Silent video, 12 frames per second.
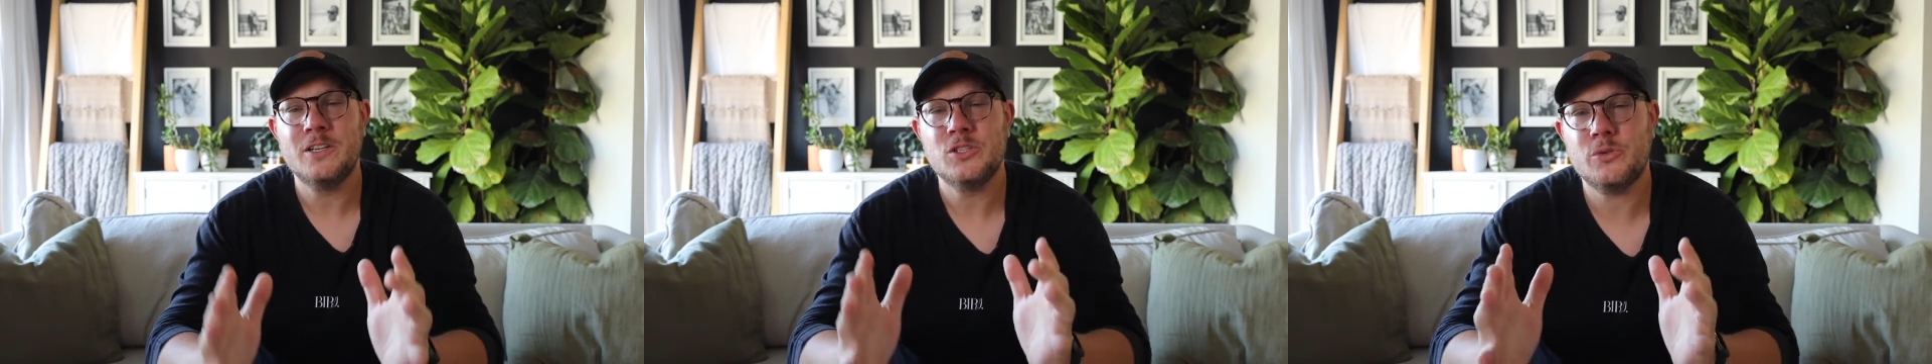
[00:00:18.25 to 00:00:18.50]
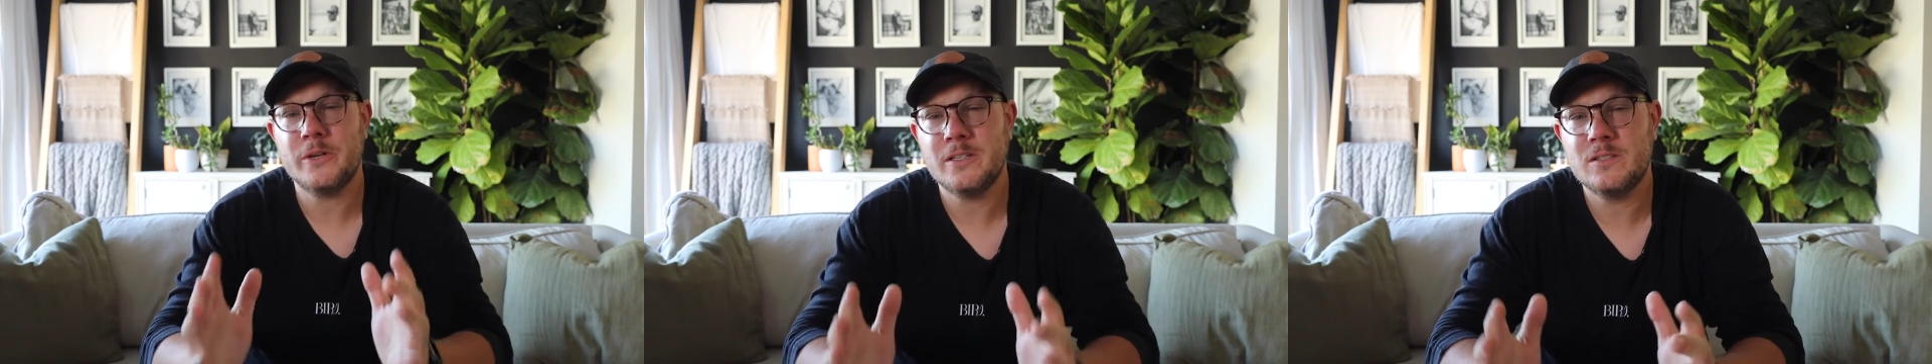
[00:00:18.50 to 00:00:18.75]

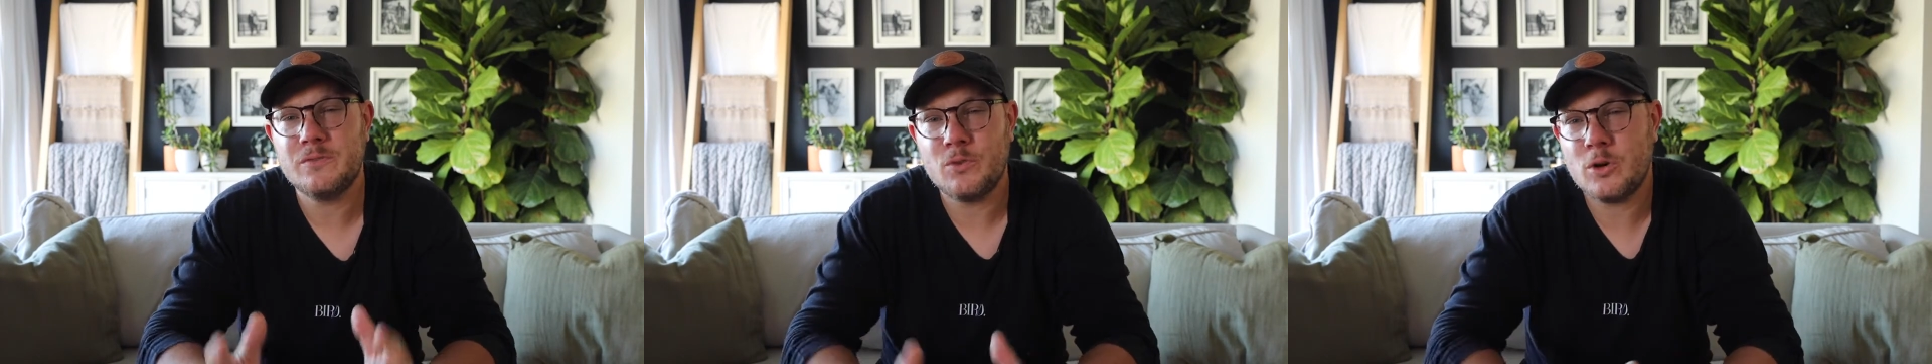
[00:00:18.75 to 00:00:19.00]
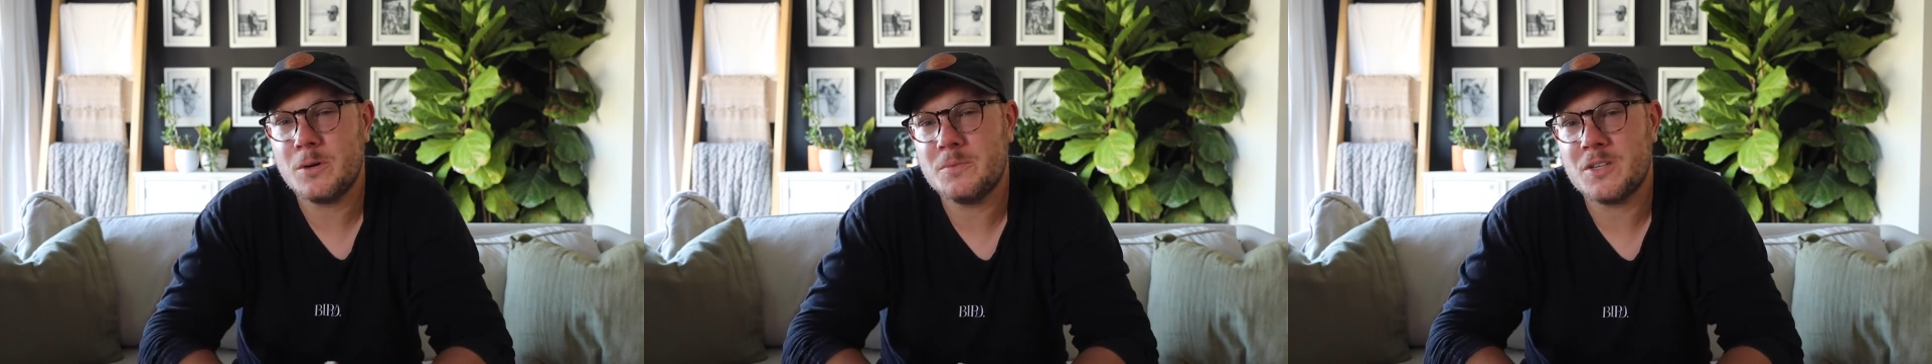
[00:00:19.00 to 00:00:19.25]

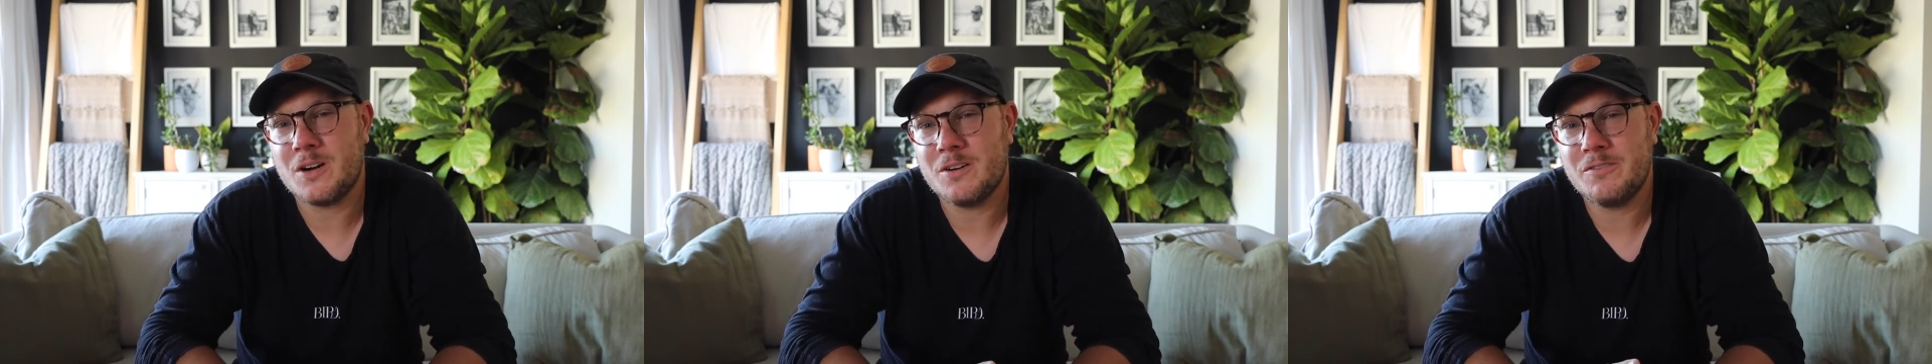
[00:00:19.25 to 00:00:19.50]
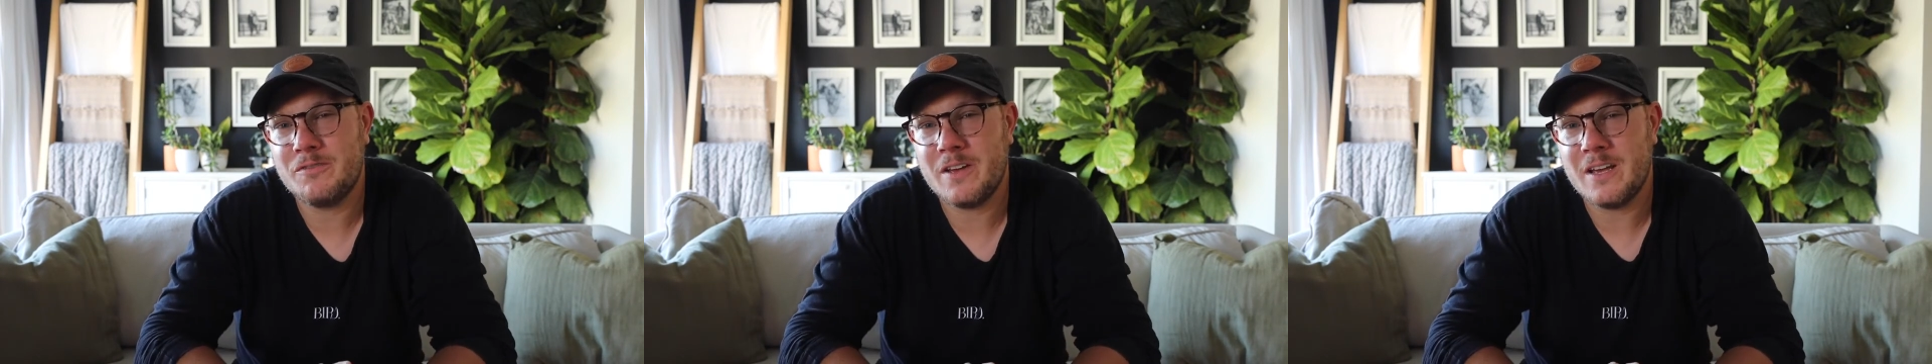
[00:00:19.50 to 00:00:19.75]
transforms
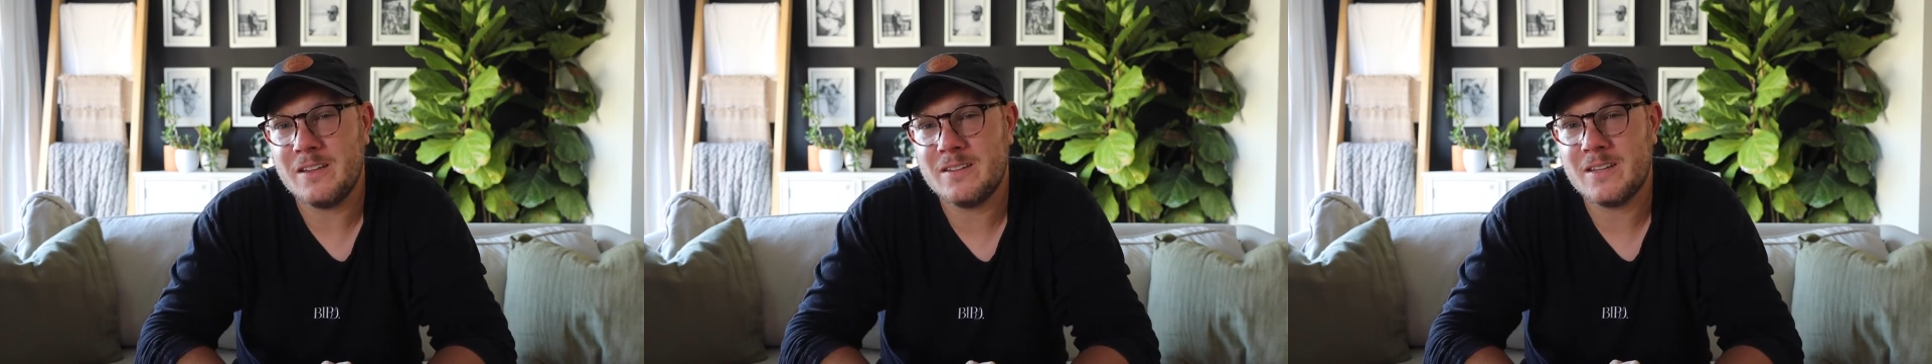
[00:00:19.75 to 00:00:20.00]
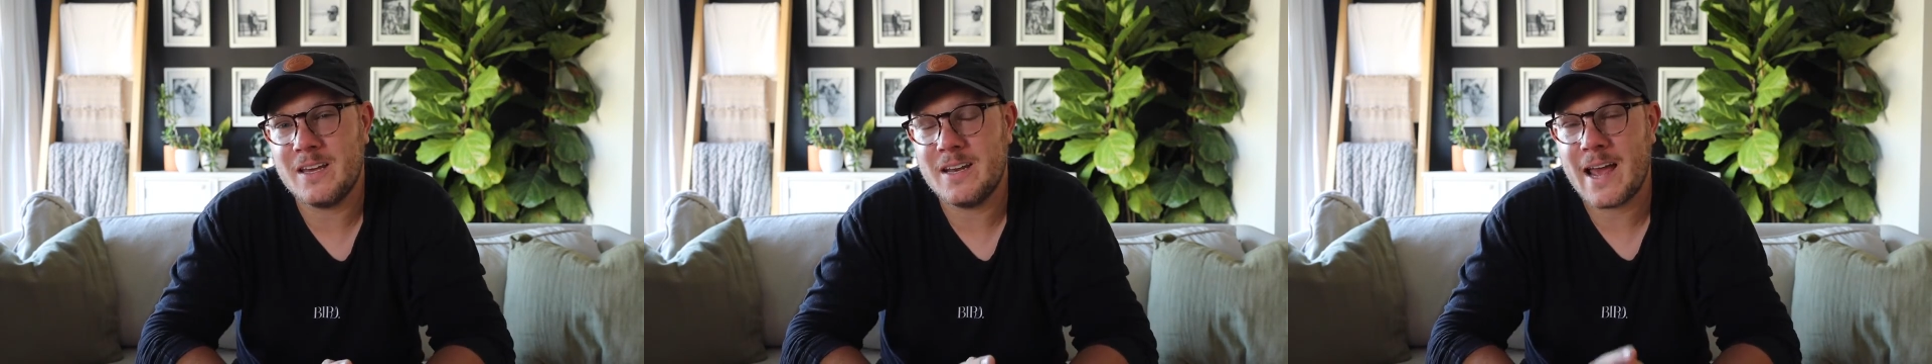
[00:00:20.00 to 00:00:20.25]
our
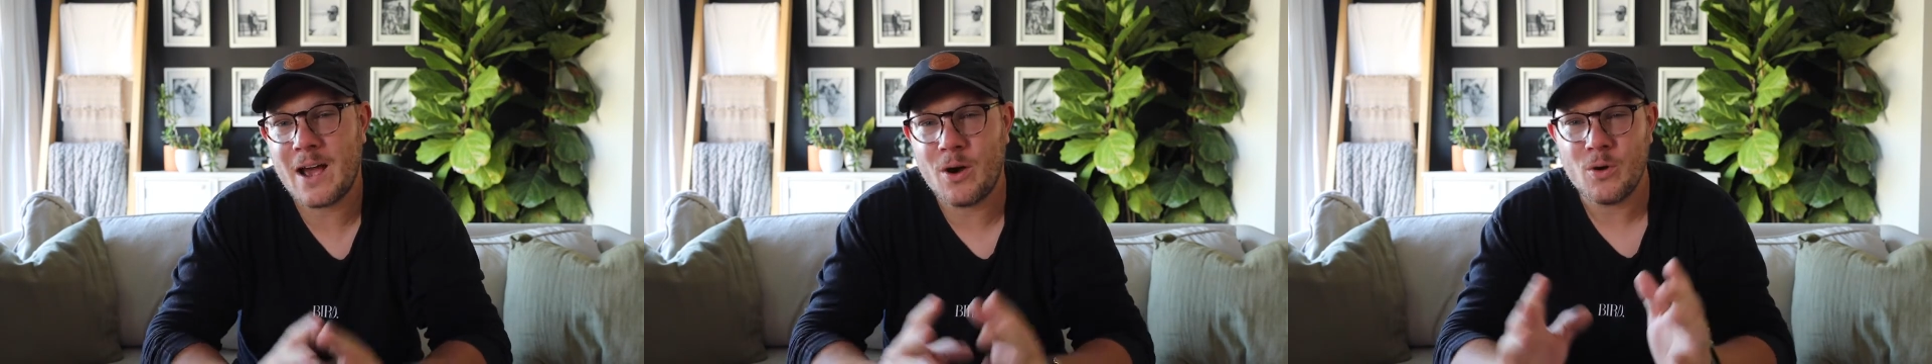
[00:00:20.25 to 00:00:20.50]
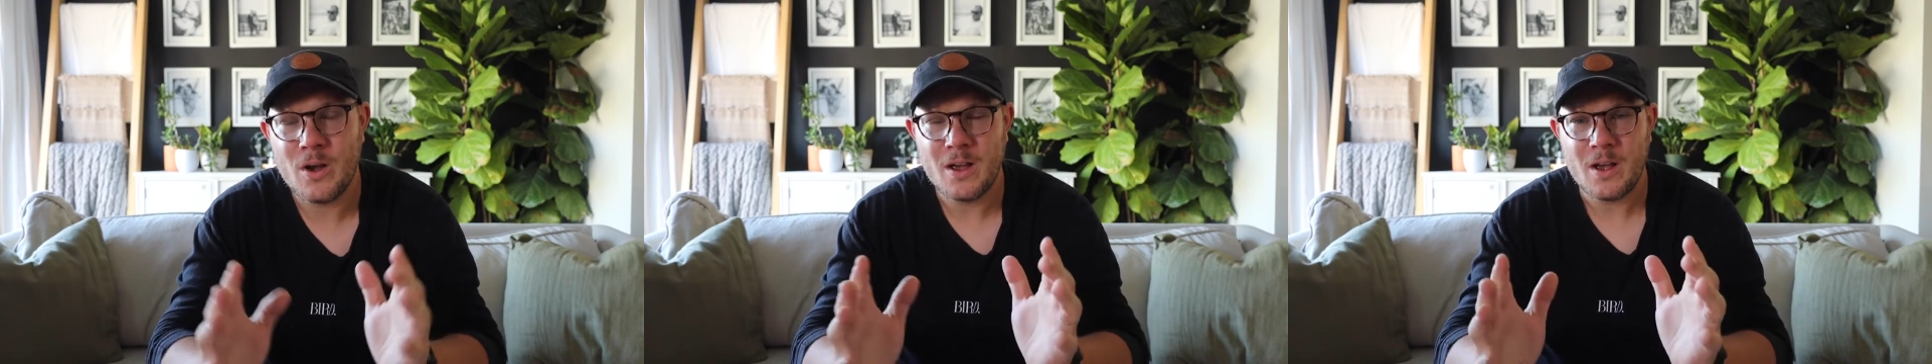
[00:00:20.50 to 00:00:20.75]
faith and how